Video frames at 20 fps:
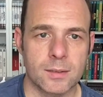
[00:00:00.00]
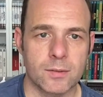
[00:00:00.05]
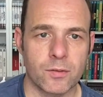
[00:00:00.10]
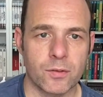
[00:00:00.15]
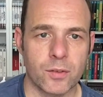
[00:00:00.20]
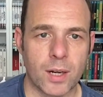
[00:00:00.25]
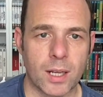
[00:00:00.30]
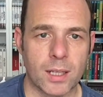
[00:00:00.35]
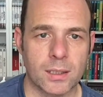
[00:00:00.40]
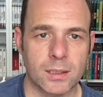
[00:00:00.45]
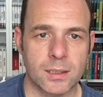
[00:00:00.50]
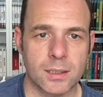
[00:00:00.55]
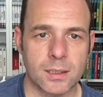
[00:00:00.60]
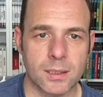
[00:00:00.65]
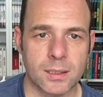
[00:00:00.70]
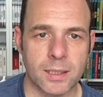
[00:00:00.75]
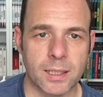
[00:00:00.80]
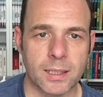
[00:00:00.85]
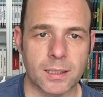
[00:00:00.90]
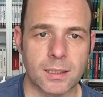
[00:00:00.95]
France,
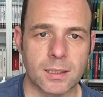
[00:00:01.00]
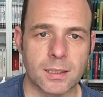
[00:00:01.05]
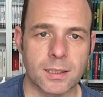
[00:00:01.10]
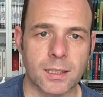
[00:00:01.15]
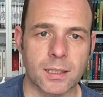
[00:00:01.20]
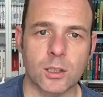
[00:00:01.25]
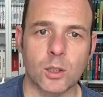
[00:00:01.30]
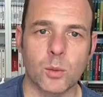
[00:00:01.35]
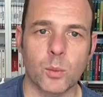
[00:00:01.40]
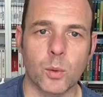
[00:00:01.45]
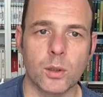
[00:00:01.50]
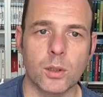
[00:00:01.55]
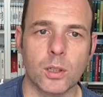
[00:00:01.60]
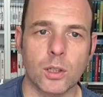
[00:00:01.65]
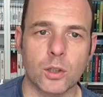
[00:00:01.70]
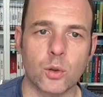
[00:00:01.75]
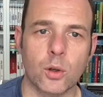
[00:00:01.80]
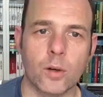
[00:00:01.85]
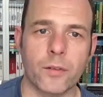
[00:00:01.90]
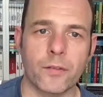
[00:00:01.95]
1961, a
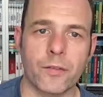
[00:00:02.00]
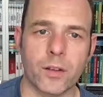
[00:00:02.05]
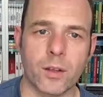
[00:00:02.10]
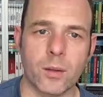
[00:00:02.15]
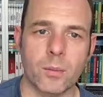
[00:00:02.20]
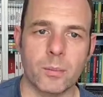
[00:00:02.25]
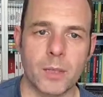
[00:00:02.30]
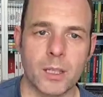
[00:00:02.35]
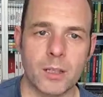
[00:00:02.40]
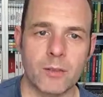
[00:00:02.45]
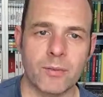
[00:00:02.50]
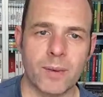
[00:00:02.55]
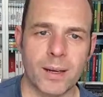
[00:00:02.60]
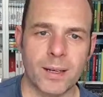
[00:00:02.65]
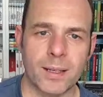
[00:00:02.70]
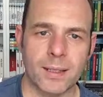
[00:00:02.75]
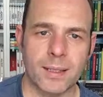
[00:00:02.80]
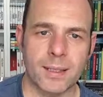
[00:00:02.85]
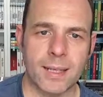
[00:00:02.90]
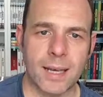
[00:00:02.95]
short film made
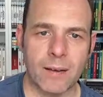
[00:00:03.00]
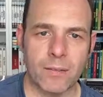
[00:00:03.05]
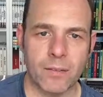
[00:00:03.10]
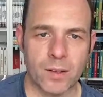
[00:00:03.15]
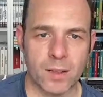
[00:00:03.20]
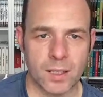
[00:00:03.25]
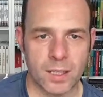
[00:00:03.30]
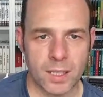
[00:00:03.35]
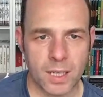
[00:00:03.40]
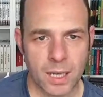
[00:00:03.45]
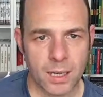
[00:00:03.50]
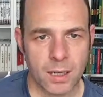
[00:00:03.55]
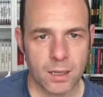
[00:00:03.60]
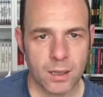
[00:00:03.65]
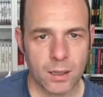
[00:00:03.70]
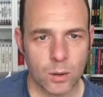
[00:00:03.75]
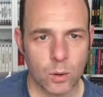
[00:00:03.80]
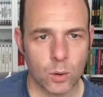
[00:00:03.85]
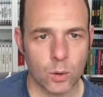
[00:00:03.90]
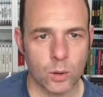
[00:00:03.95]
by
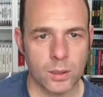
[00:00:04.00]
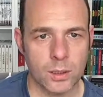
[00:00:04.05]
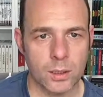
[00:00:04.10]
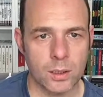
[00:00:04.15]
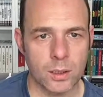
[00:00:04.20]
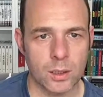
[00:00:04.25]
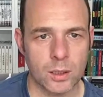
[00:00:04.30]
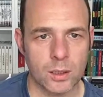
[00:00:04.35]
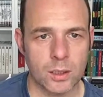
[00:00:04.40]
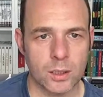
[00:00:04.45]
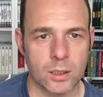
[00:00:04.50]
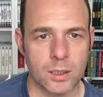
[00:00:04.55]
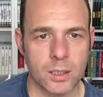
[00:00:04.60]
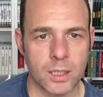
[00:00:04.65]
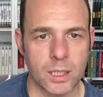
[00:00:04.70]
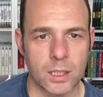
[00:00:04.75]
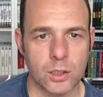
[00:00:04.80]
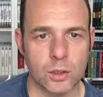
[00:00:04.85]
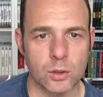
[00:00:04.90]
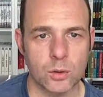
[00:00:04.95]
Cavalier on the
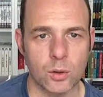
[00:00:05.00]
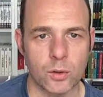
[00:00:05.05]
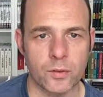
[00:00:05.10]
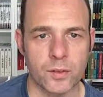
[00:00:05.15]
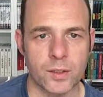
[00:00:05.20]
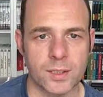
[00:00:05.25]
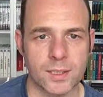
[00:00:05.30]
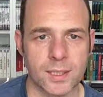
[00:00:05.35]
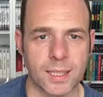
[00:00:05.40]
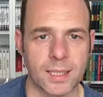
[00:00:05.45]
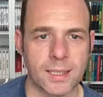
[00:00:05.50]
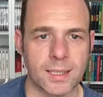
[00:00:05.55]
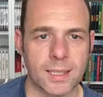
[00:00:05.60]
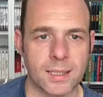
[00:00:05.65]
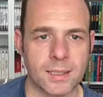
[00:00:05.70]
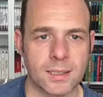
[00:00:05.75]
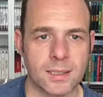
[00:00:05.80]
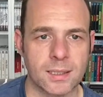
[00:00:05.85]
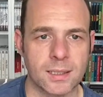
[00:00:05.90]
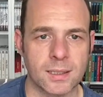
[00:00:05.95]
occasion of the
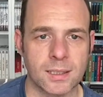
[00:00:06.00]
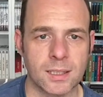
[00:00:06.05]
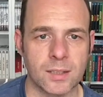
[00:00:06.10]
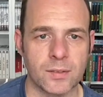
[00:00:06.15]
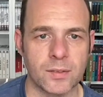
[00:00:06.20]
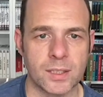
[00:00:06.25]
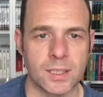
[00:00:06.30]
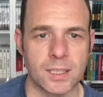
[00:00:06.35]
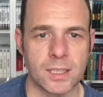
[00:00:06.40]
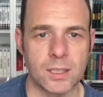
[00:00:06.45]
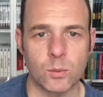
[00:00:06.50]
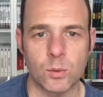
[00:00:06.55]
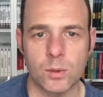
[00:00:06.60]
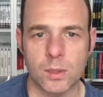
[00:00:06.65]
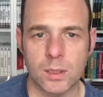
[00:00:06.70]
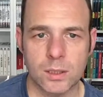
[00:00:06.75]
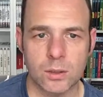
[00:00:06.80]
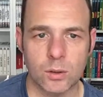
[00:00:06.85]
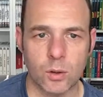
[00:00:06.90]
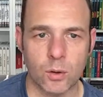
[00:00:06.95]
Zeitgeist DVD
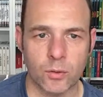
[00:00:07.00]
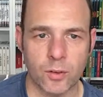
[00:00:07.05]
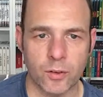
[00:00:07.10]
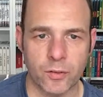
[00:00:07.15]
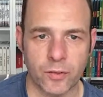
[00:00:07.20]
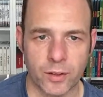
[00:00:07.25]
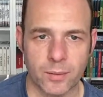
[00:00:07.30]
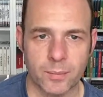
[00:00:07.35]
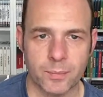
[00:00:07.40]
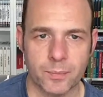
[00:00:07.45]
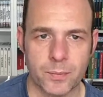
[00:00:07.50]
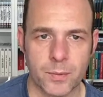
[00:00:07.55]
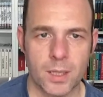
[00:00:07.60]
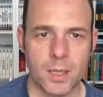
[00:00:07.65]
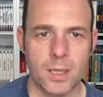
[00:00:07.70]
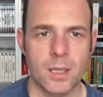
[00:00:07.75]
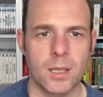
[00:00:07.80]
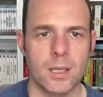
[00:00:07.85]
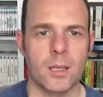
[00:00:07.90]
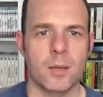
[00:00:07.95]
release of the film.
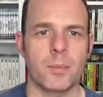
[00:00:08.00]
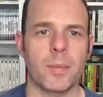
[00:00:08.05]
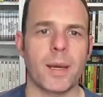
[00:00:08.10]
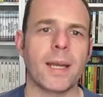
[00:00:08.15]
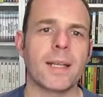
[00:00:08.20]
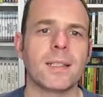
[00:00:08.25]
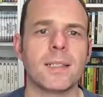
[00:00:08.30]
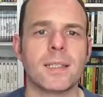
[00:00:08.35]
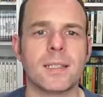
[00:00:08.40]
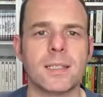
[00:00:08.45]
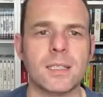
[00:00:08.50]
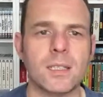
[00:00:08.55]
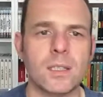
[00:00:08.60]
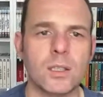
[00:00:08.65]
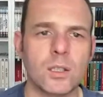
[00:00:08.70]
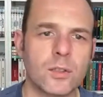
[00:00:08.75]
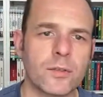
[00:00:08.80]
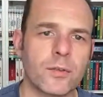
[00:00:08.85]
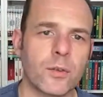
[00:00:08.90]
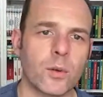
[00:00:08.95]

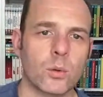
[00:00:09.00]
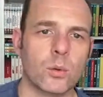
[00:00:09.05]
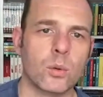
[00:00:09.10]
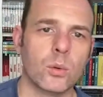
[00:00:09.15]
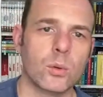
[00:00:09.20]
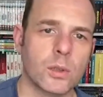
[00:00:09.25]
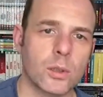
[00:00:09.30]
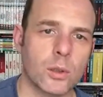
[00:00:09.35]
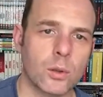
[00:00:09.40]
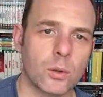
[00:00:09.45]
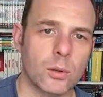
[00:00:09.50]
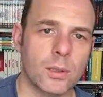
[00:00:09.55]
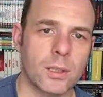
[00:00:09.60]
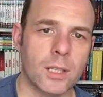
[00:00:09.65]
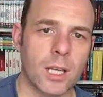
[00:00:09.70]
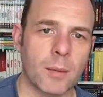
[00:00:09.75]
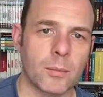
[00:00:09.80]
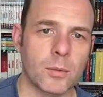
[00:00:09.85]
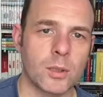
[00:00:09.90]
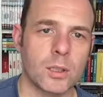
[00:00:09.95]
Behind-the-scenes photos, including
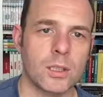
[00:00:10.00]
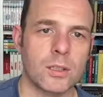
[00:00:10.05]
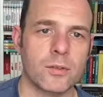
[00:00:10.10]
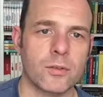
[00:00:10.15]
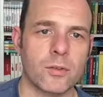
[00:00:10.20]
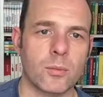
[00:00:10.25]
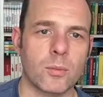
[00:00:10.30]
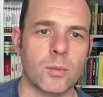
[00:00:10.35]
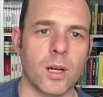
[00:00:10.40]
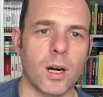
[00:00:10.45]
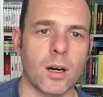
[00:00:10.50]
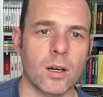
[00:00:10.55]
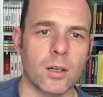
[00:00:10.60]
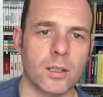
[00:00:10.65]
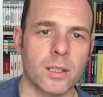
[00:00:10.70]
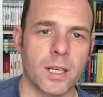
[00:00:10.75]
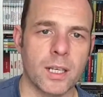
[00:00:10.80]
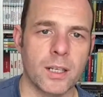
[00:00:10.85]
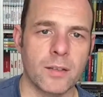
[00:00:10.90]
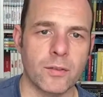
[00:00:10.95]
images from the
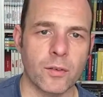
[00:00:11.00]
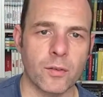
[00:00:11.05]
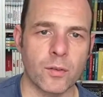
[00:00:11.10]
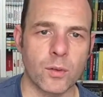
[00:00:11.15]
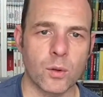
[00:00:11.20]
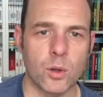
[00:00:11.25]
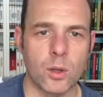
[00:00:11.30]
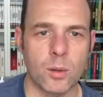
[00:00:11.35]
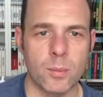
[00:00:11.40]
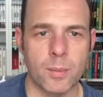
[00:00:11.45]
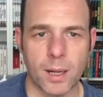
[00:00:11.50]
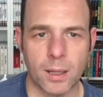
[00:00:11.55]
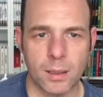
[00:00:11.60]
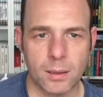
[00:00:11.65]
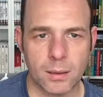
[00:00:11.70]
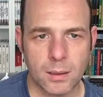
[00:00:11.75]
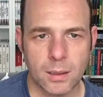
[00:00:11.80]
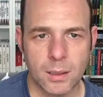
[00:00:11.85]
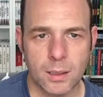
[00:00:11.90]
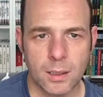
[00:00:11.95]
archive of Louis
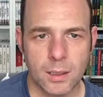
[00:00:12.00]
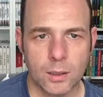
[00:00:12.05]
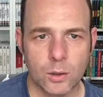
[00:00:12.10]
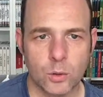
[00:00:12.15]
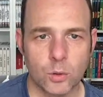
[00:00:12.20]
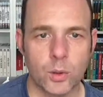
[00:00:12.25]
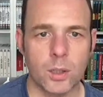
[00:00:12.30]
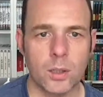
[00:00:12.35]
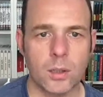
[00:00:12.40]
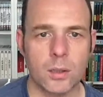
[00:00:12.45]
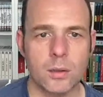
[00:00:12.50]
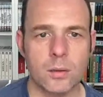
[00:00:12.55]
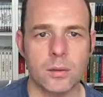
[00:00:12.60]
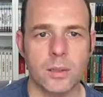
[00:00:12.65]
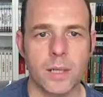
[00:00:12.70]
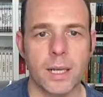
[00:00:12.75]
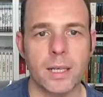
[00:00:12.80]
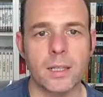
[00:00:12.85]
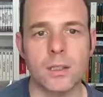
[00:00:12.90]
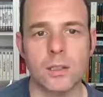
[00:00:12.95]
Malle, trailer,
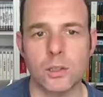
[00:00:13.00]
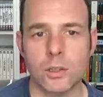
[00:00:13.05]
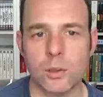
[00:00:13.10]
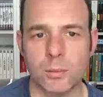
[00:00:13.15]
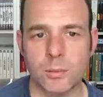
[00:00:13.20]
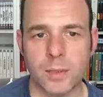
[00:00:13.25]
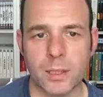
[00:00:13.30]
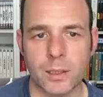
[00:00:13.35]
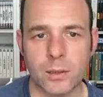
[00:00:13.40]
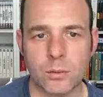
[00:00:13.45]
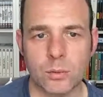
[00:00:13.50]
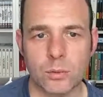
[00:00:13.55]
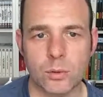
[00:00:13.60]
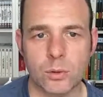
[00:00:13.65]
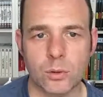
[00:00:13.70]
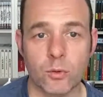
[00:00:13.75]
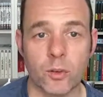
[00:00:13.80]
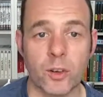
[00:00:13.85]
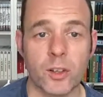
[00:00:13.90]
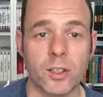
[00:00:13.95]
English
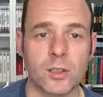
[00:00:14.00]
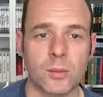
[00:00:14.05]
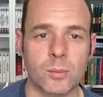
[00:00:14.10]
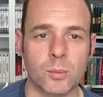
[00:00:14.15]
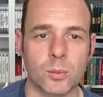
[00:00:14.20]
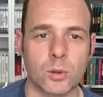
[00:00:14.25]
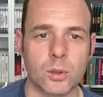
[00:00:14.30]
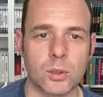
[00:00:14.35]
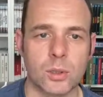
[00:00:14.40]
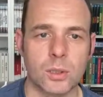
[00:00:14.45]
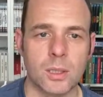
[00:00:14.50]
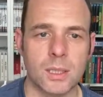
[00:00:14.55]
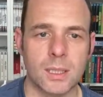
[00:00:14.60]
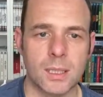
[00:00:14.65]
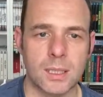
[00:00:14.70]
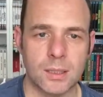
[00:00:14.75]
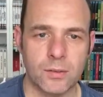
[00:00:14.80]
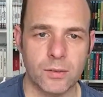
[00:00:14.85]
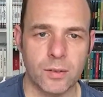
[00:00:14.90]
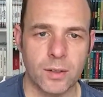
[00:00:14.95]
subtitles, reversible
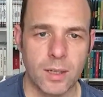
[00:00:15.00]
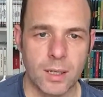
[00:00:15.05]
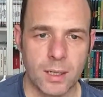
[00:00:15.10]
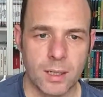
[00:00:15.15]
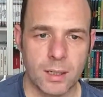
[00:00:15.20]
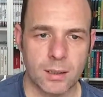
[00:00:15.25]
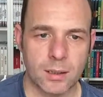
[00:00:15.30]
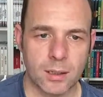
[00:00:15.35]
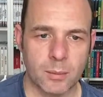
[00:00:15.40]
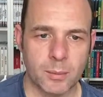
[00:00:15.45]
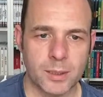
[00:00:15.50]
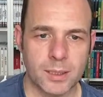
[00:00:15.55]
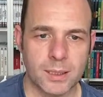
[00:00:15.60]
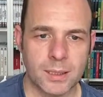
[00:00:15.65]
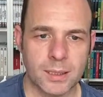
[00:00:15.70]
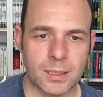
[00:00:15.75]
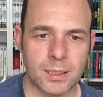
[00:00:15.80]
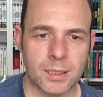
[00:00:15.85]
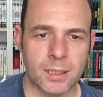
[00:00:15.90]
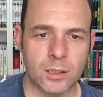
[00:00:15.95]
sleeve,
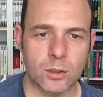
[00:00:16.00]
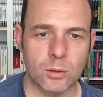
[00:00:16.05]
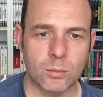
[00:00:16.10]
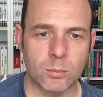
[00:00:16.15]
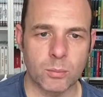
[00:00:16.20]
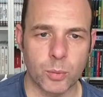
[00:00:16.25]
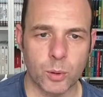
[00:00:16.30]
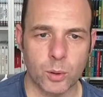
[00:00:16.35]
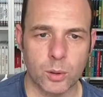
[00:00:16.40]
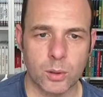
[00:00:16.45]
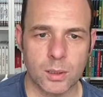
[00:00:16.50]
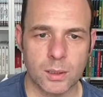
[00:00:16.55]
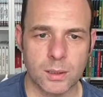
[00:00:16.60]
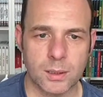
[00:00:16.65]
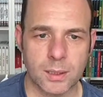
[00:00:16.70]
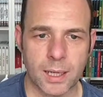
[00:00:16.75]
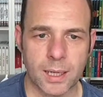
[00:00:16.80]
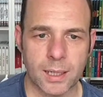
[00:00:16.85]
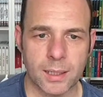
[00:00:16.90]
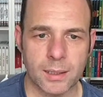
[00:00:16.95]
limited edition
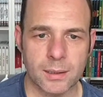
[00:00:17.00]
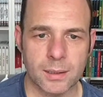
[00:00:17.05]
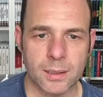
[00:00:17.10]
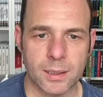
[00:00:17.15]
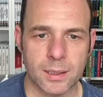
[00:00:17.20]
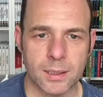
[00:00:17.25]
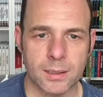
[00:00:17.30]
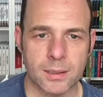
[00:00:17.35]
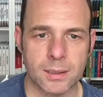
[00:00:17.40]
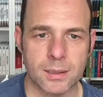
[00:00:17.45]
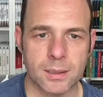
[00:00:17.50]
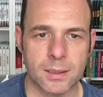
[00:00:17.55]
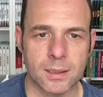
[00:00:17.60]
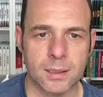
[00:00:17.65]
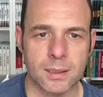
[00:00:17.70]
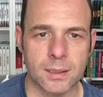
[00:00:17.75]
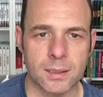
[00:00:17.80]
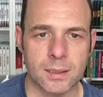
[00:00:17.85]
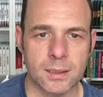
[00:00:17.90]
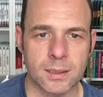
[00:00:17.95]
booklet, and it
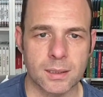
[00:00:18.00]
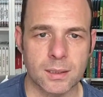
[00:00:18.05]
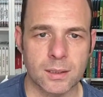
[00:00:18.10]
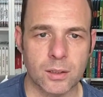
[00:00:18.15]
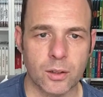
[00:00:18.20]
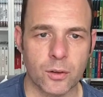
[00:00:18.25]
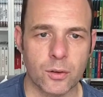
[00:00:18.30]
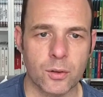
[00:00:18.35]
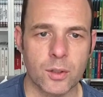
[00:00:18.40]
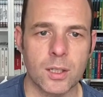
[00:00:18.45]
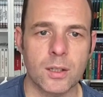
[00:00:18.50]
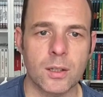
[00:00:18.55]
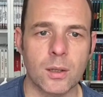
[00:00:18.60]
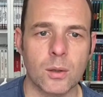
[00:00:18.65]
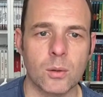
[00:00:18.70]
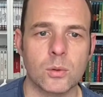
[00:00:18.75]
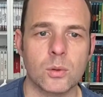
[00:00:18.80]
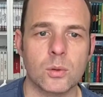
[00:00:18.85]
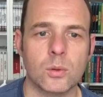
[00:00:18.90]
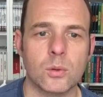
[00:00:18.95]
is
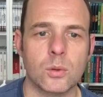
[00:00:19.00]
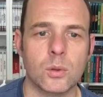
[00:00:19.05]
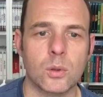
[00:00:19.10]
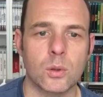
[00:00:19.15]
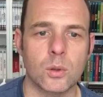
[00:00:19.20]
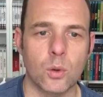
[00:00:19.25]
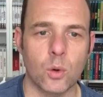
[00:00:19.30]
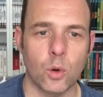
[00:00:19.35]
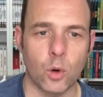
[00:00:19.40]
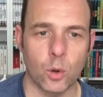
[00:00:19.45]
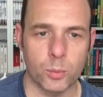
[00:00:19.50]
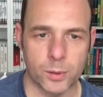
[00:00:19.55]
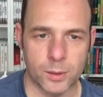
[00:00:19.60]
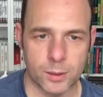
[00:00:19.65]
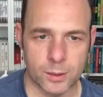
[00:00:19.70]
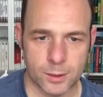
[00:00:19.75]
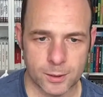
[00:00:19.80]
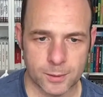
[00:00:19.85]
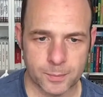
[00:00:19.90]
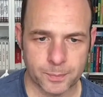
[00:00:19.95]
3,000
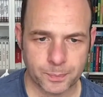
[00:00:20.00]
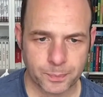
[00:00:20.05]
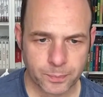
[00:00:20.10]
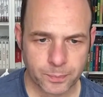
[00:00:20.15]
copies.